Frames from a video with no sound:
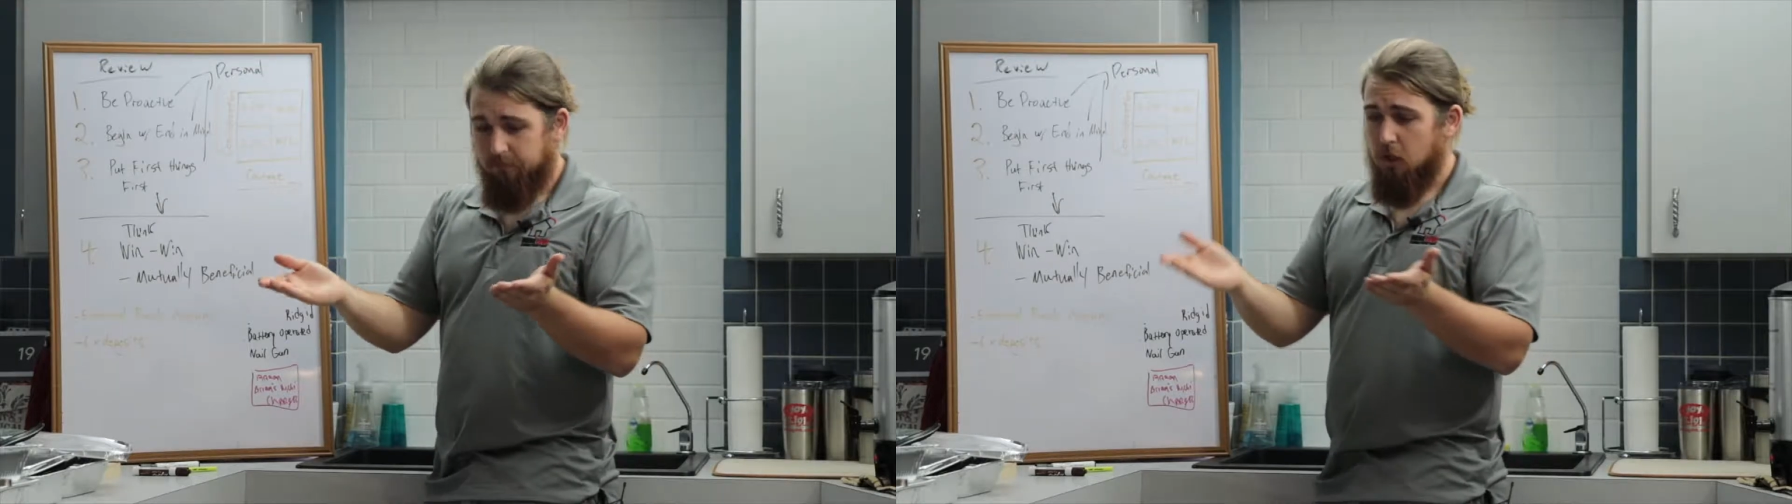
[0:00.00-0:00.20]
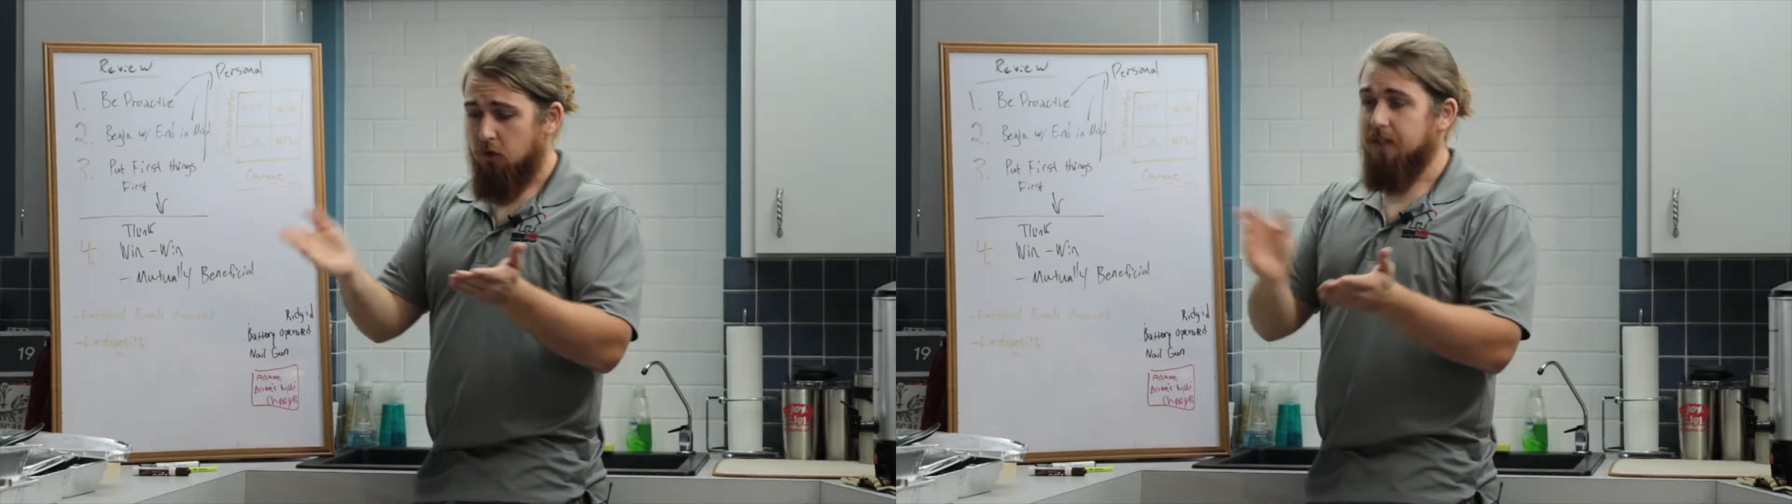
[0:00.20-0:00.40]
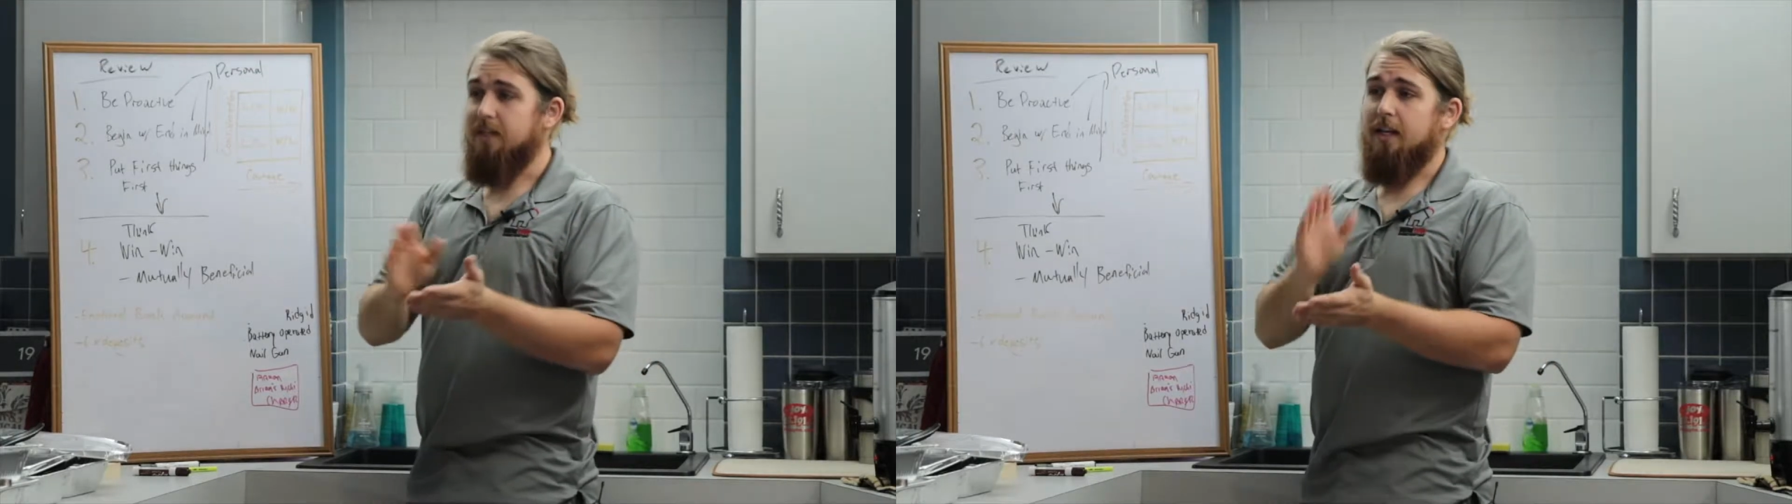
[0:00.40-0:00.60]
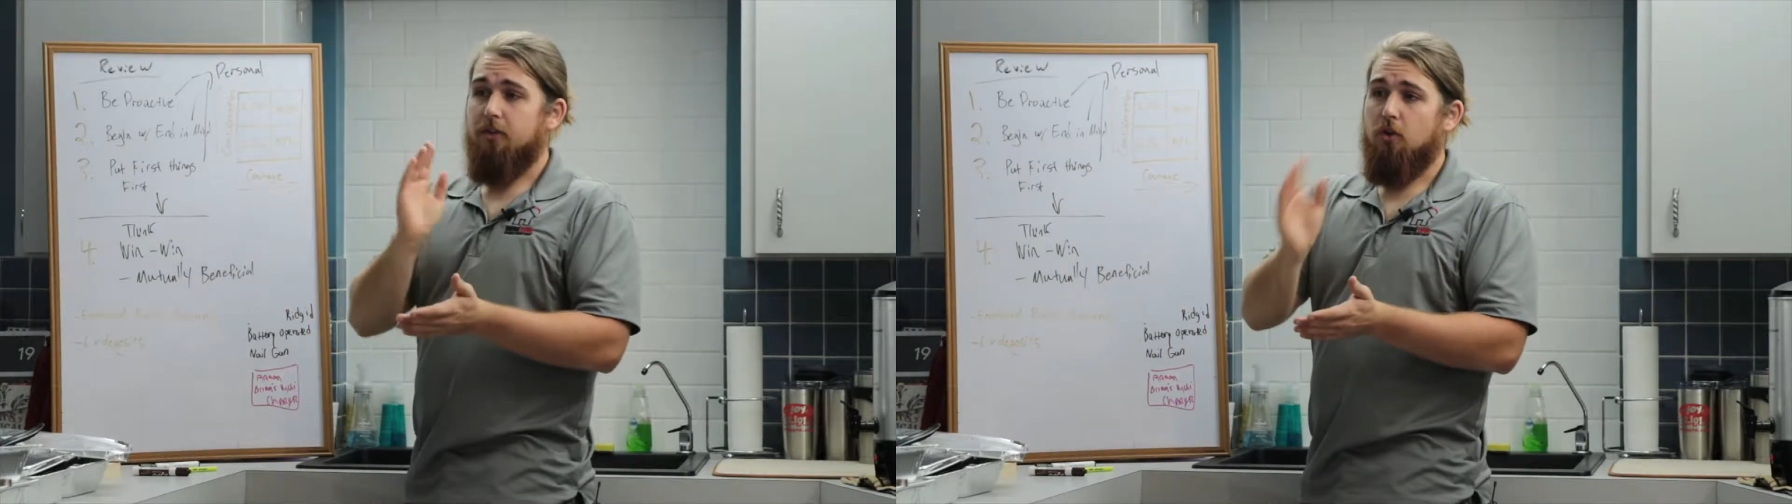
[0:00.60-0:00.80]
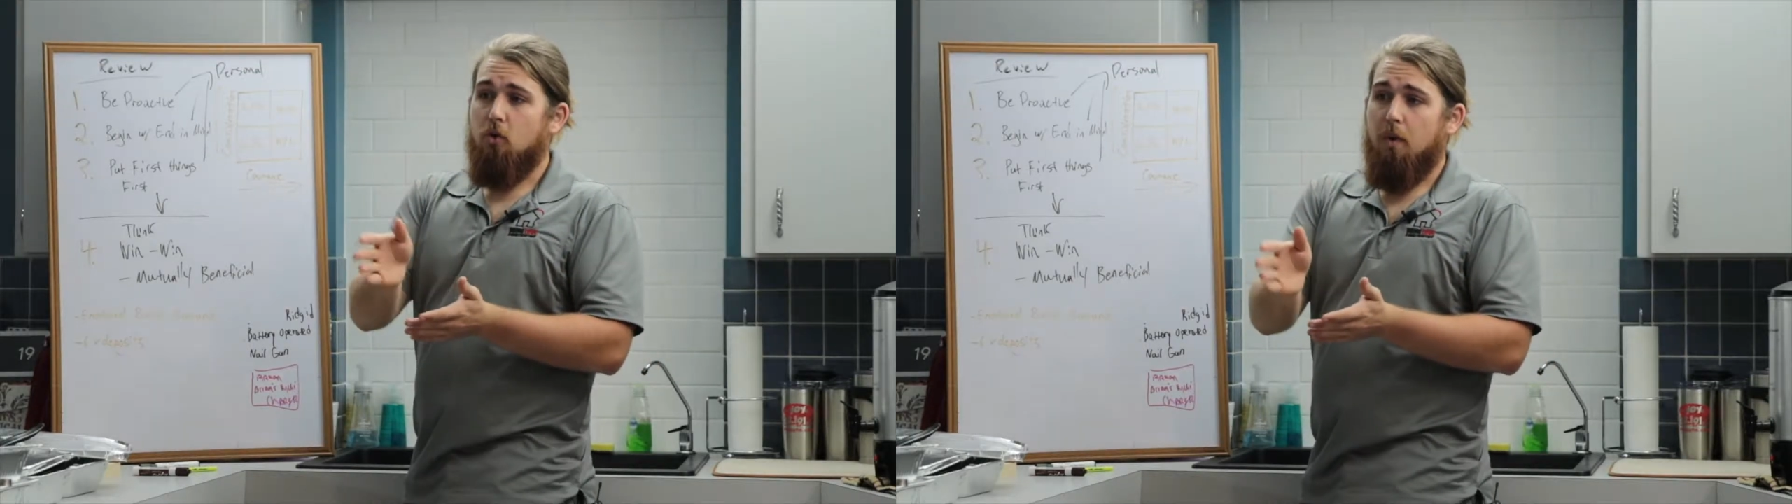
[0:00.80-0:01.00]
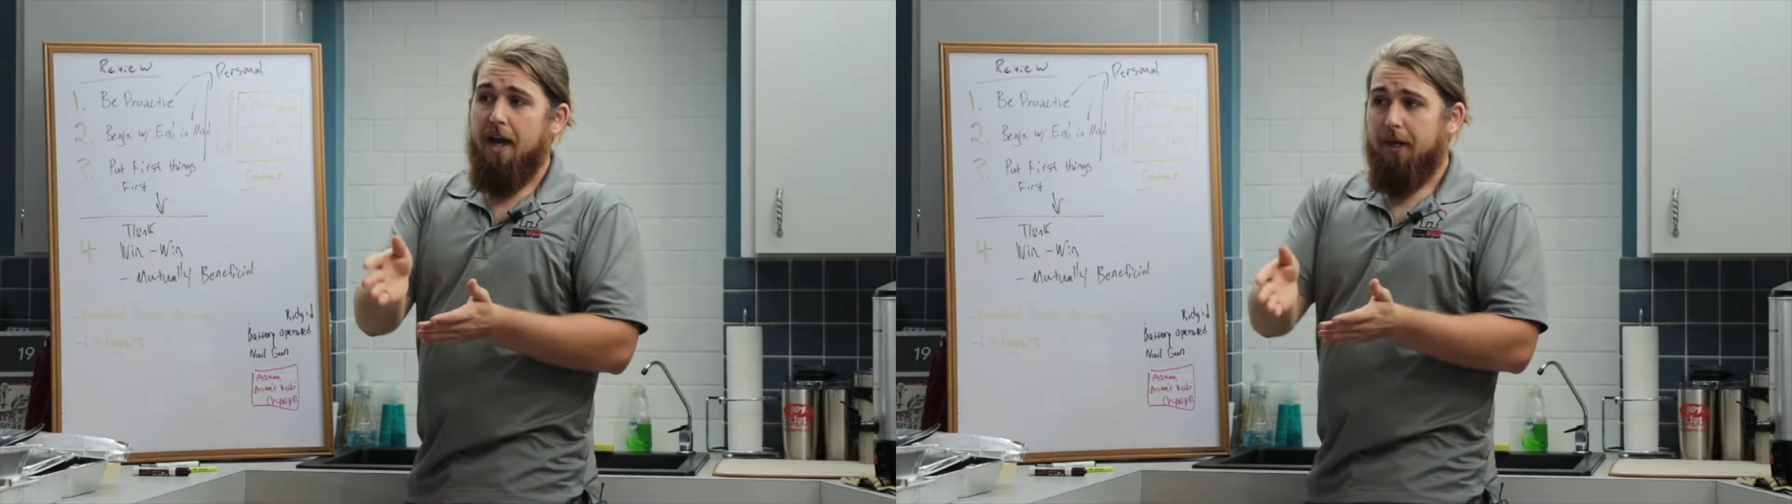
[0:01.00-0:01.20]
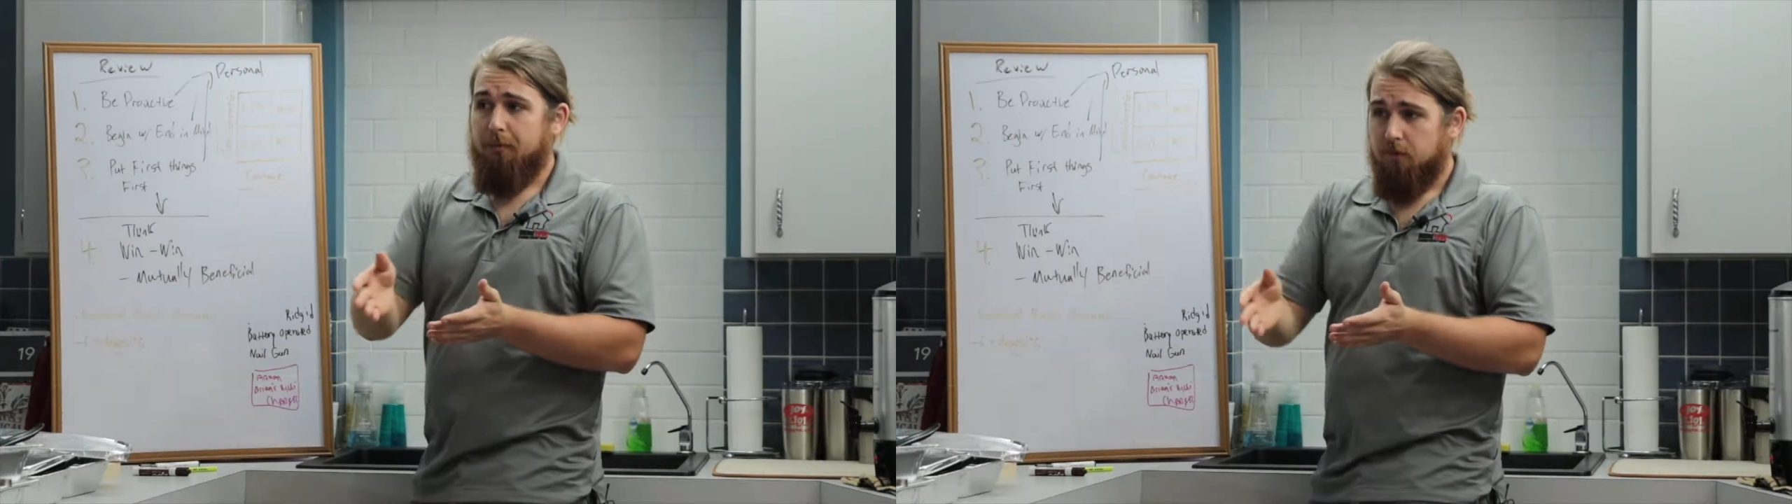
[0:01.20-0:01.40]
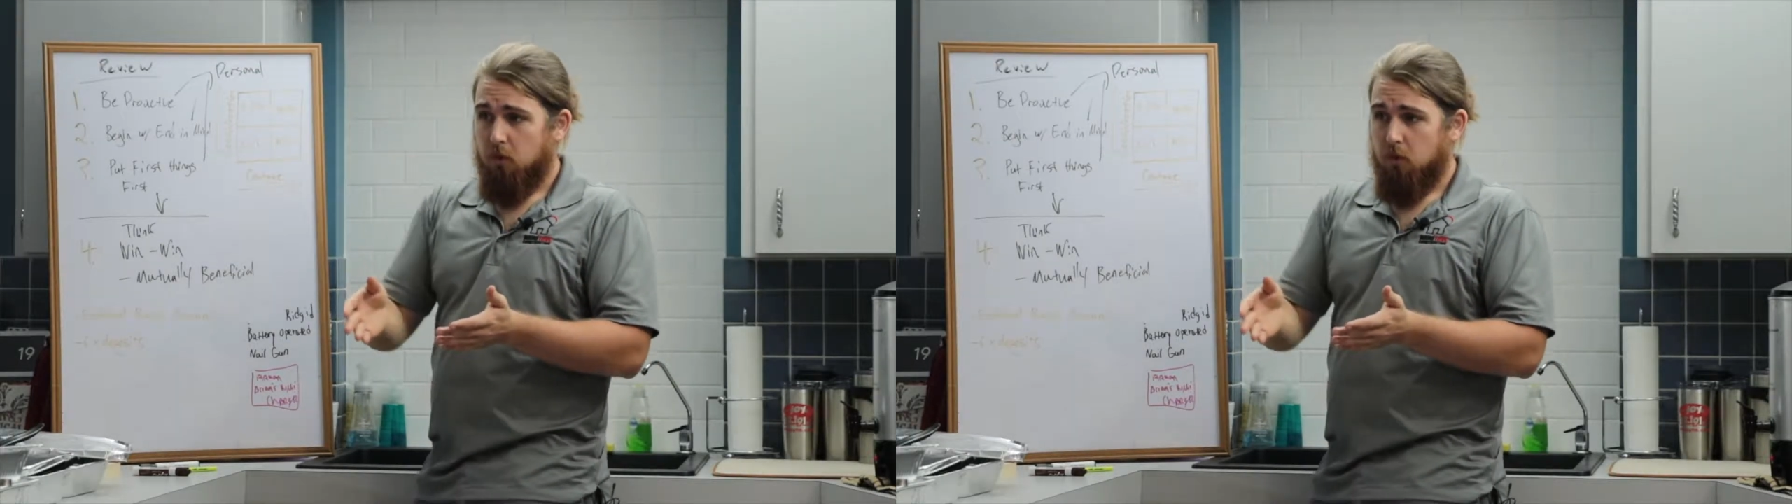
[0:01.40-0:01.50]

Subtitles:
you can see a third way